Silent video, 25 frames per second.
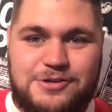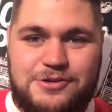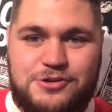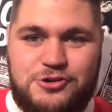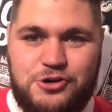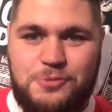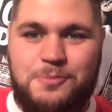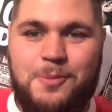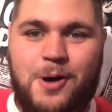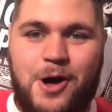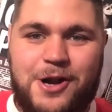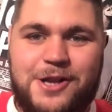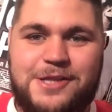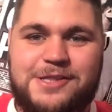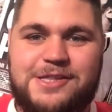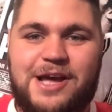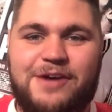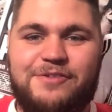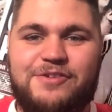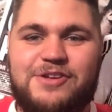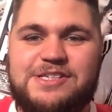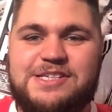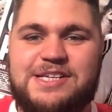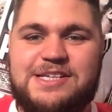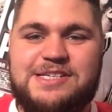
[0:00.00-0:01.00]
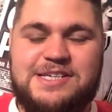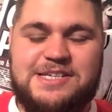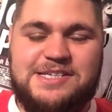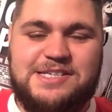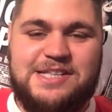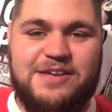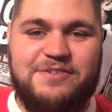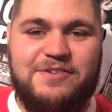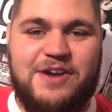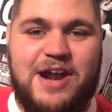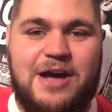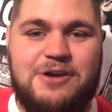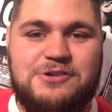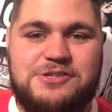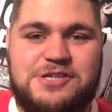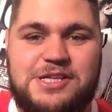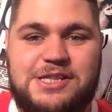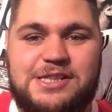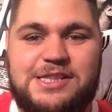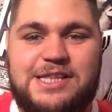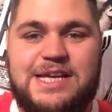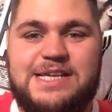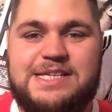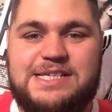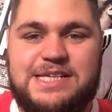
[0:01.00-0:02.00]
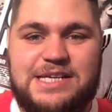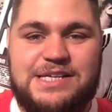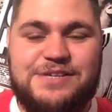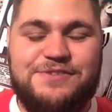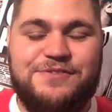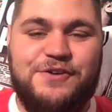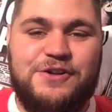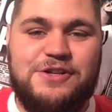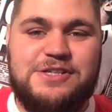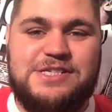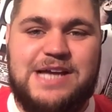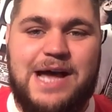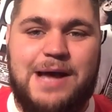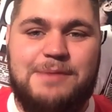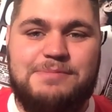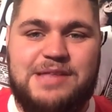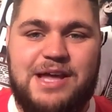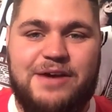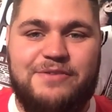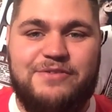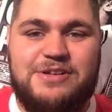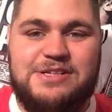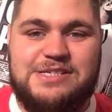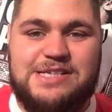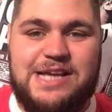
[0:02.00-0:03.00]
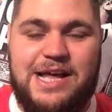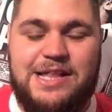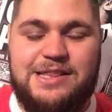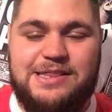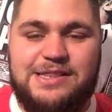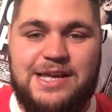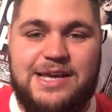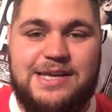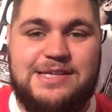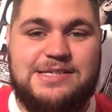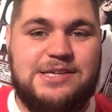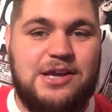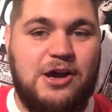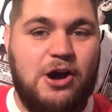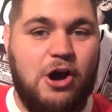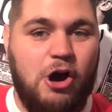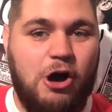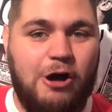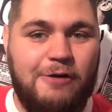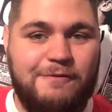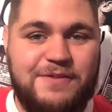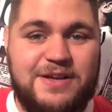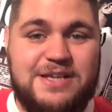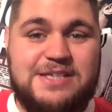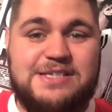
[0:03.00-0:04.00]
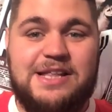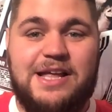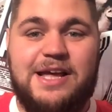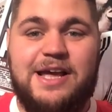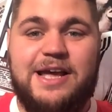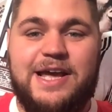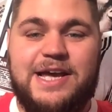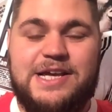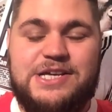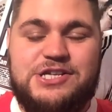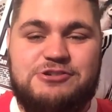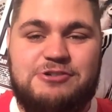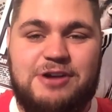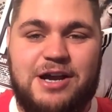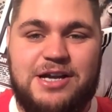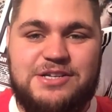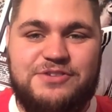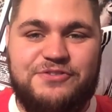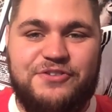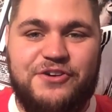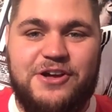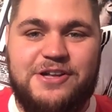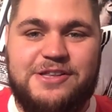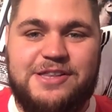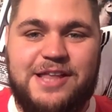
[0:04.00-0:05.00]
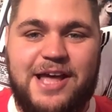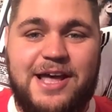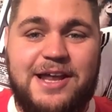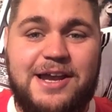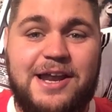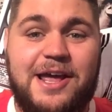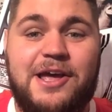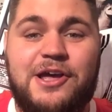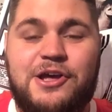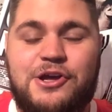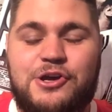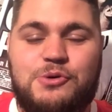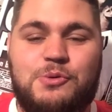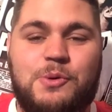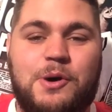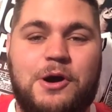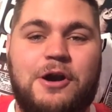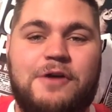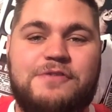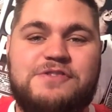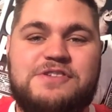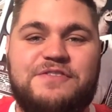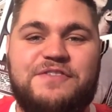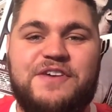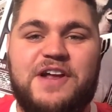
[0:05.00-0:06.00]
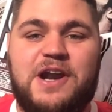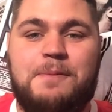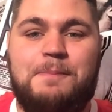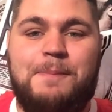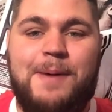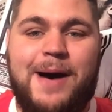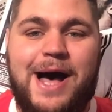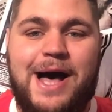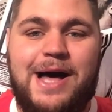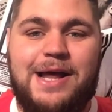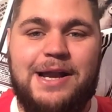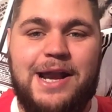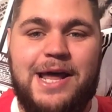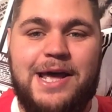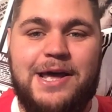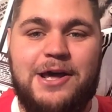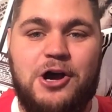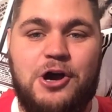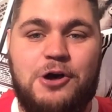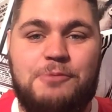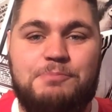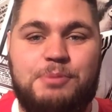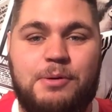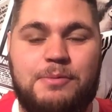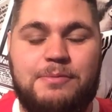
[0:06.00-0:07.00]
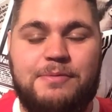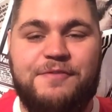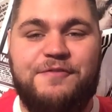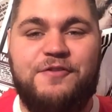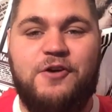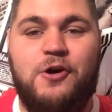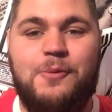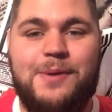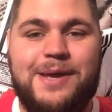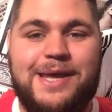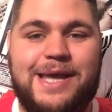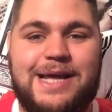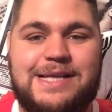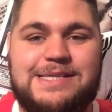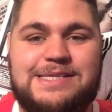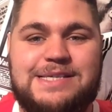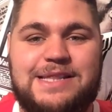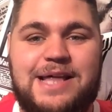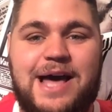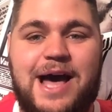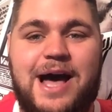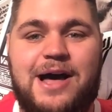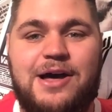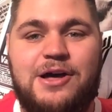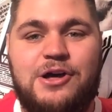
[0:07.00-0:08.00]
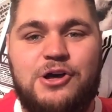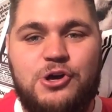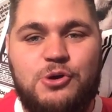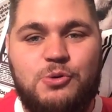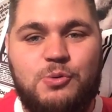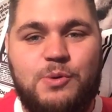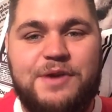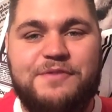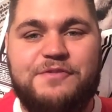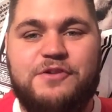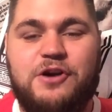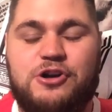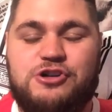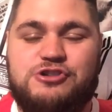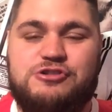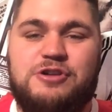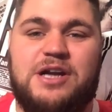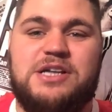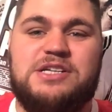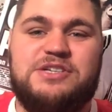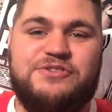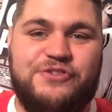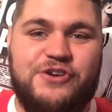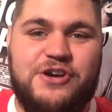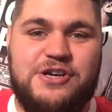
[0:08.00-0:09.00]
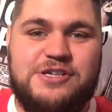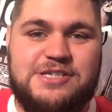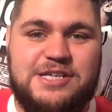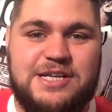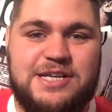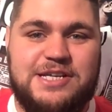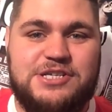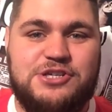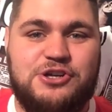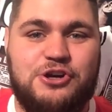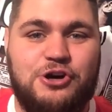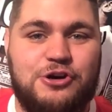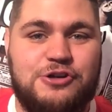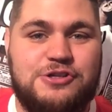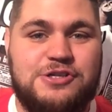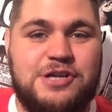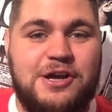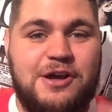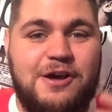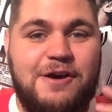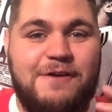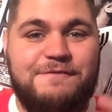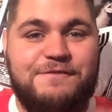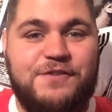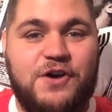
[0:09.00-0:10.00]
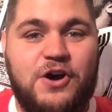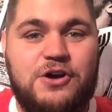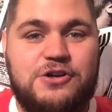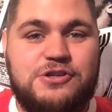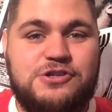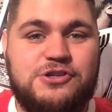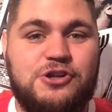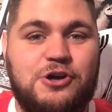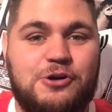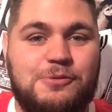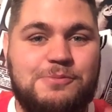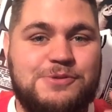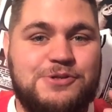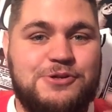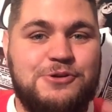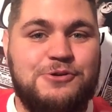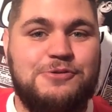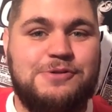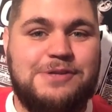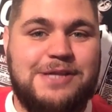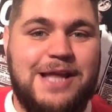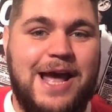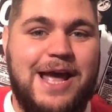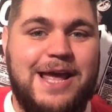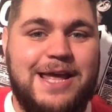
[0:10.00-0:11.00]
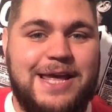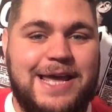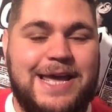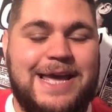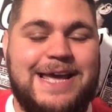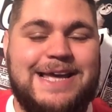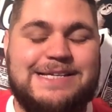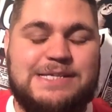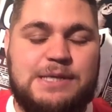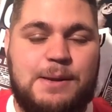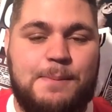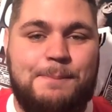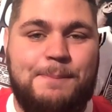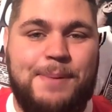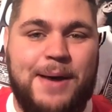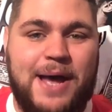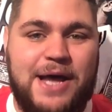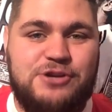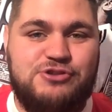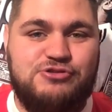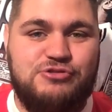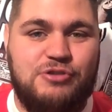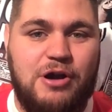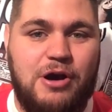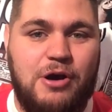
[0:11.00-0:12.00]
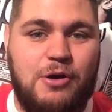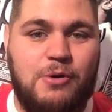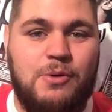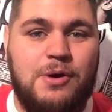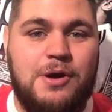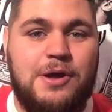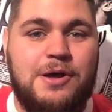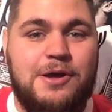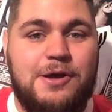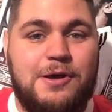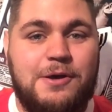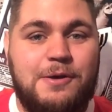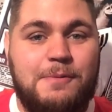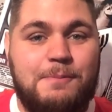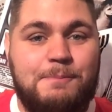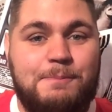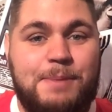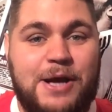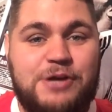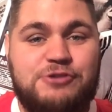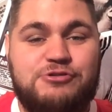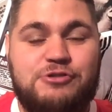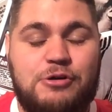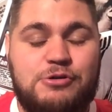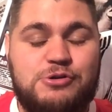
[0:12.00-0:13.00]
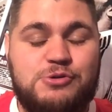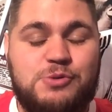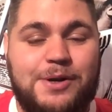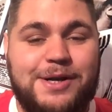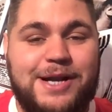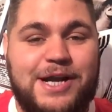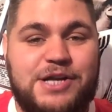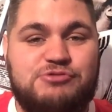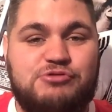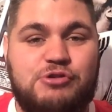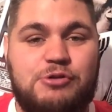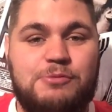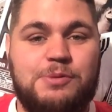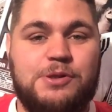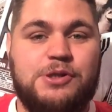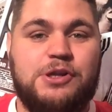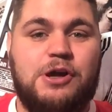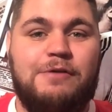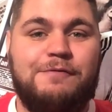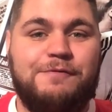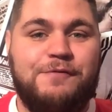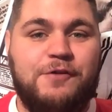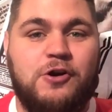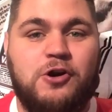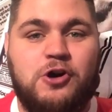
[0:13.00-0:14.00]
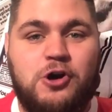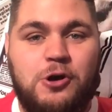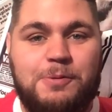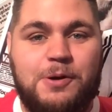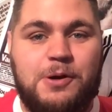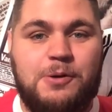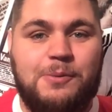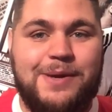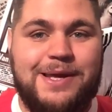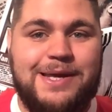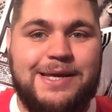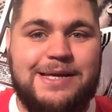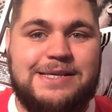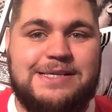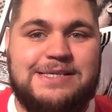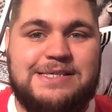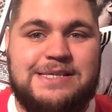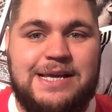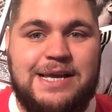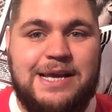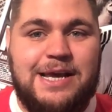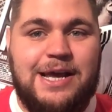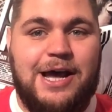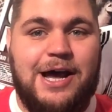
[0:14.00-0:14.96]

Good morning, Devils. This is Stephen Howson. This is Full-Time Devils, and this, obviously, is Transfer Daily. We're off to Villa Park later, but before we get to that, we've got transfers to discuss. First up today is Pedro. Pedro's one that's rumbled on for a couple of weeks.